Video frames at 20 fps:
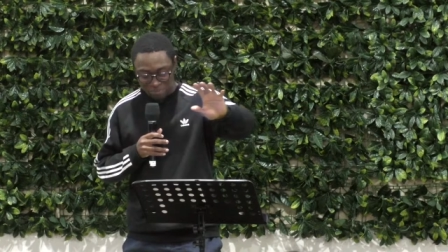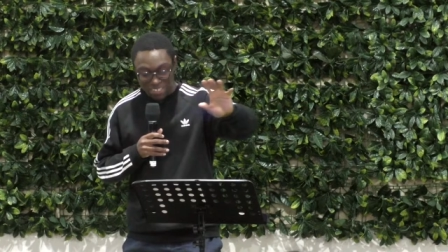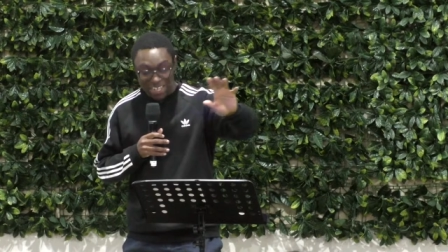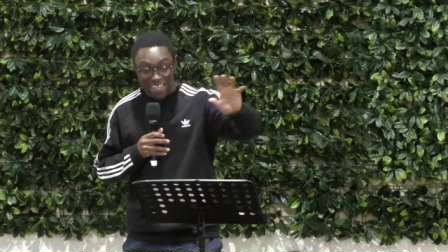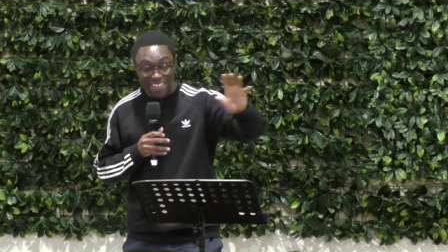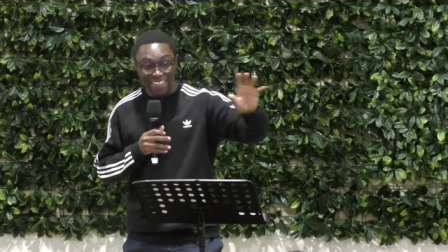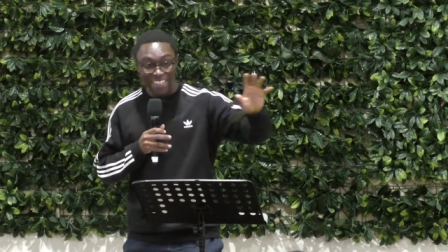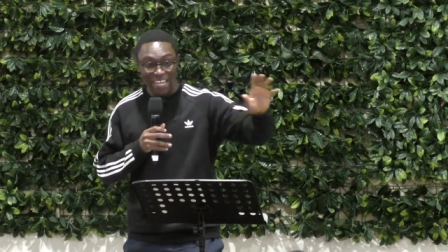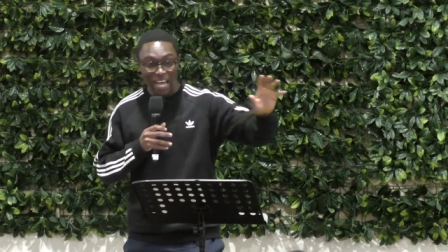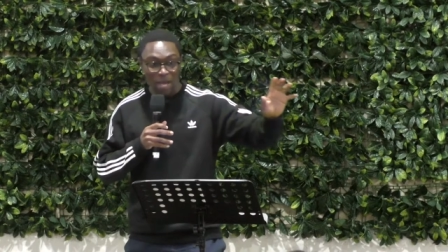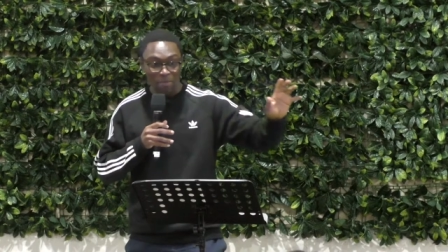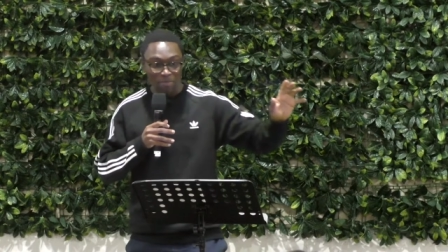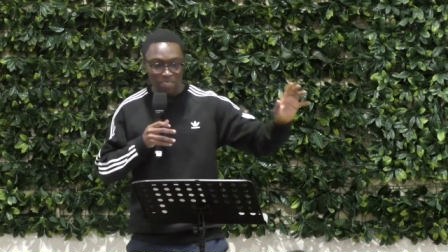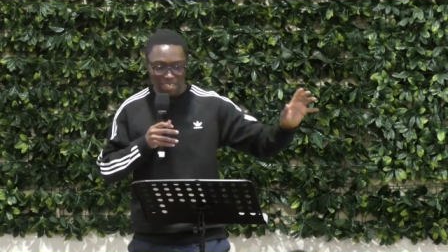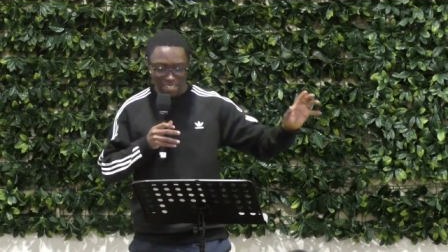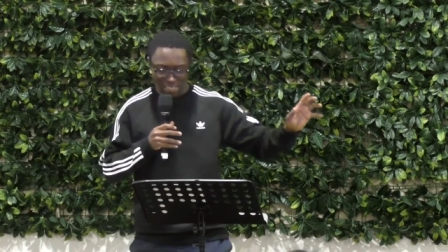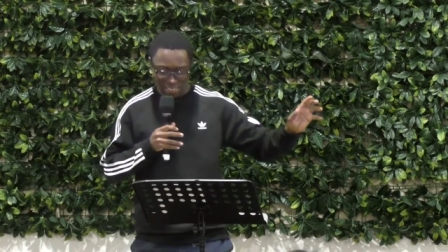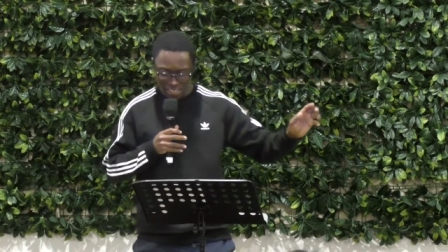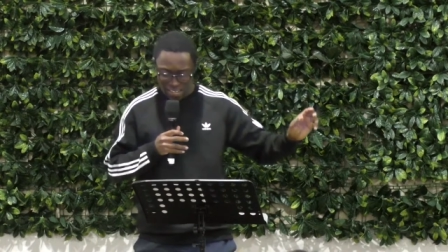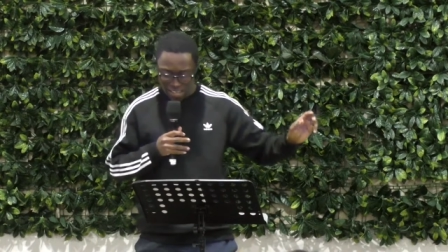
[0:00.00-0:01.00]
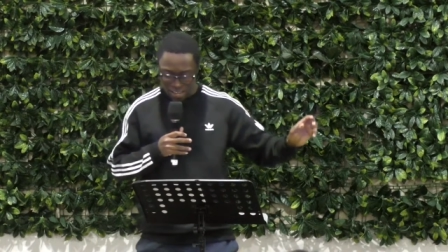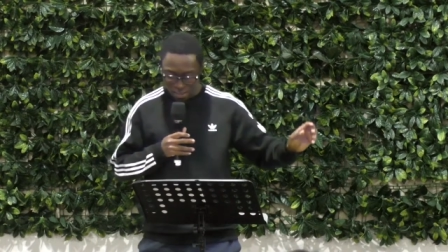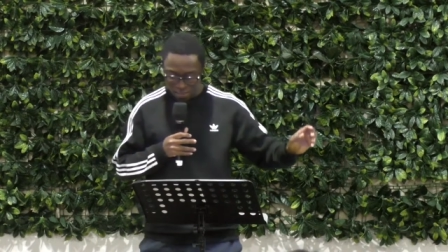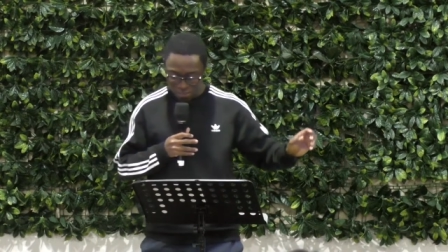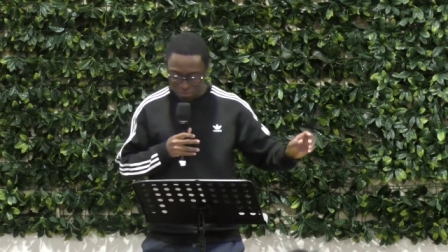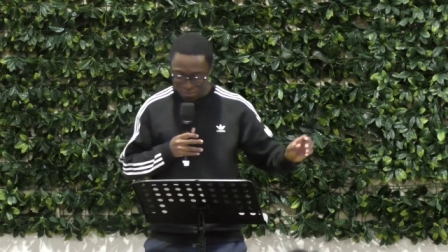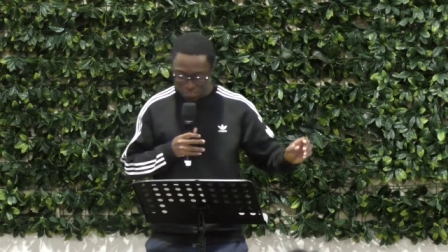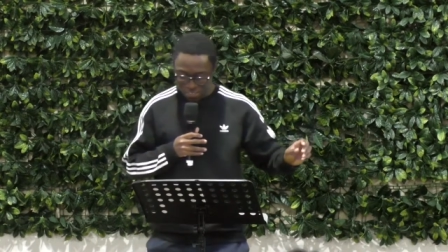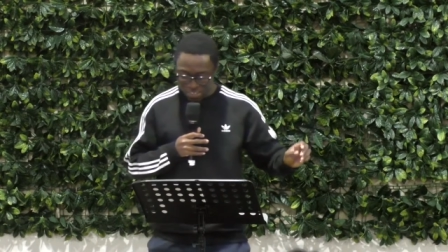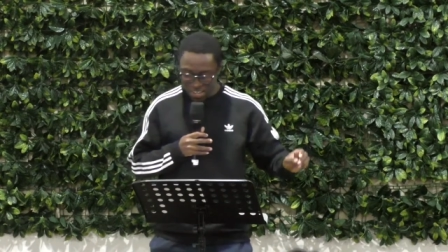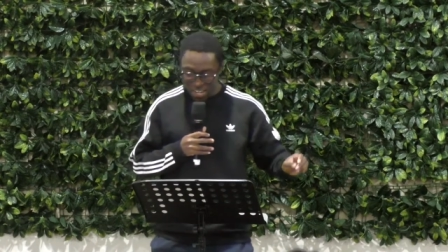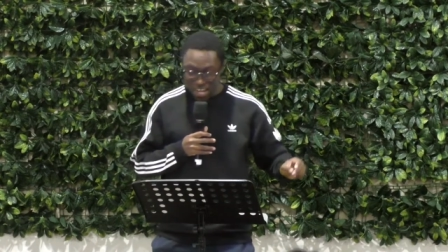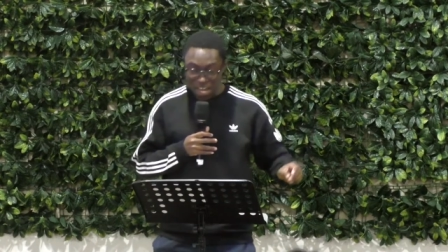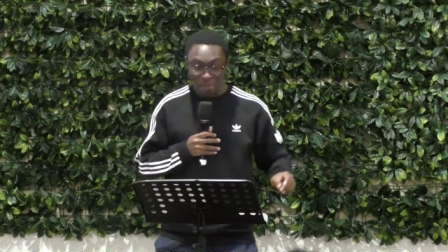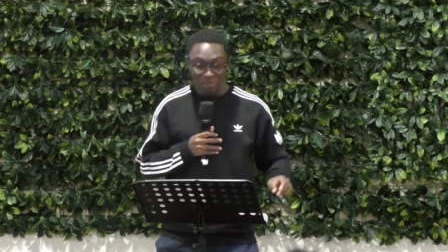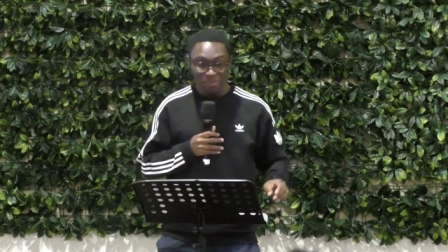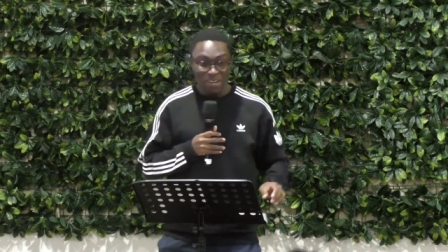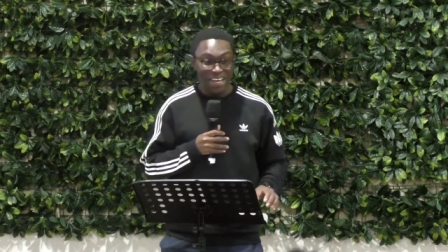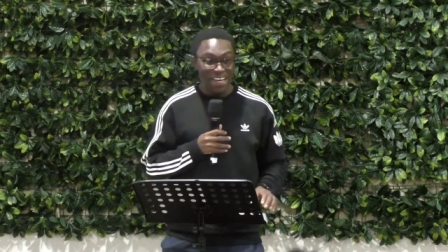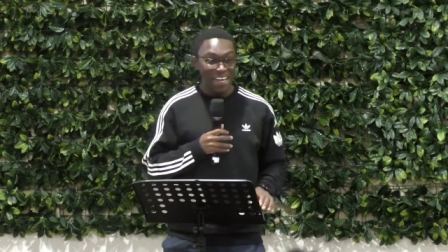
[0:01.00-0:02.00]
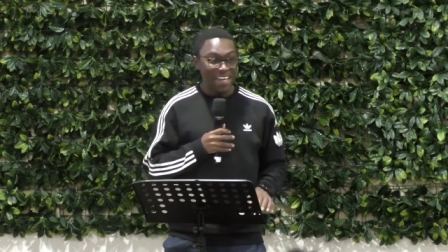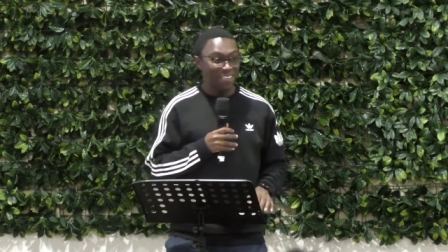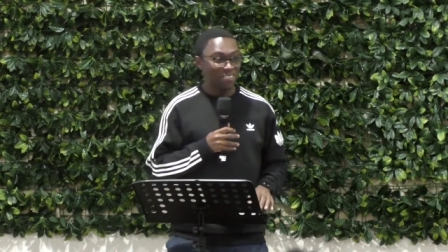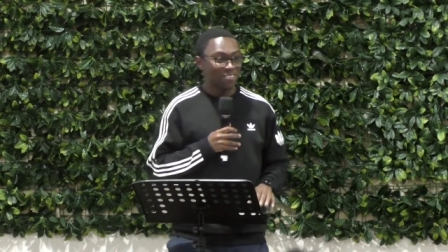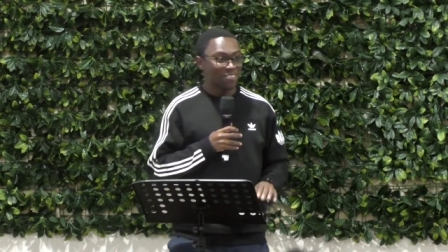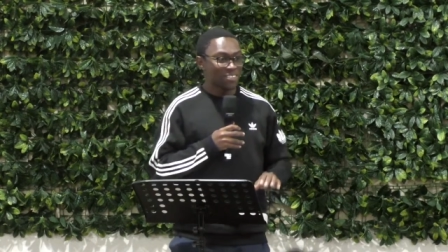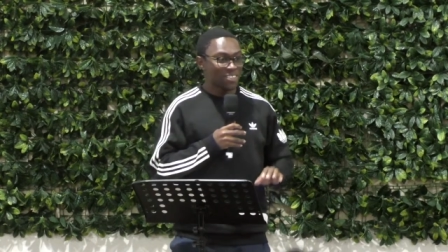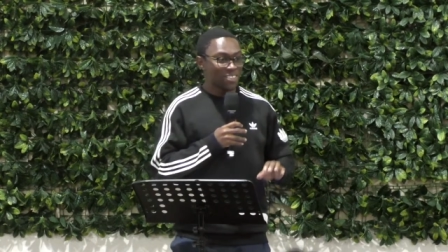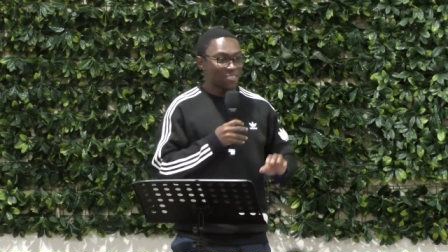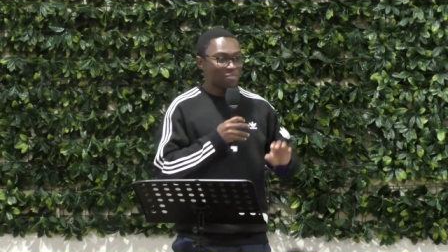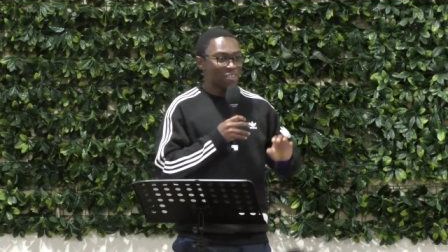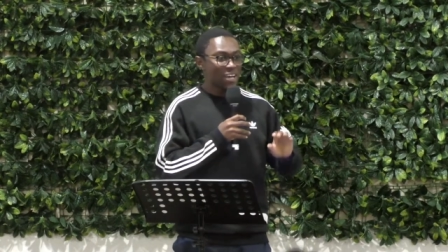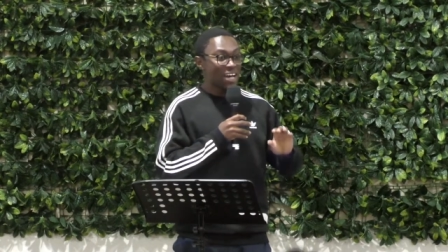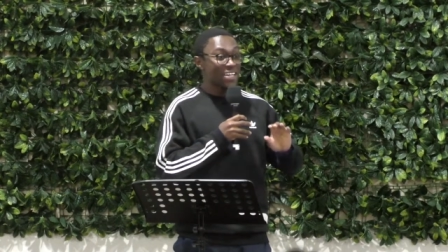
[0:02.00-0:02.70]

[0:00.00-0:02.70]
playing the game that I love. Um, I had the,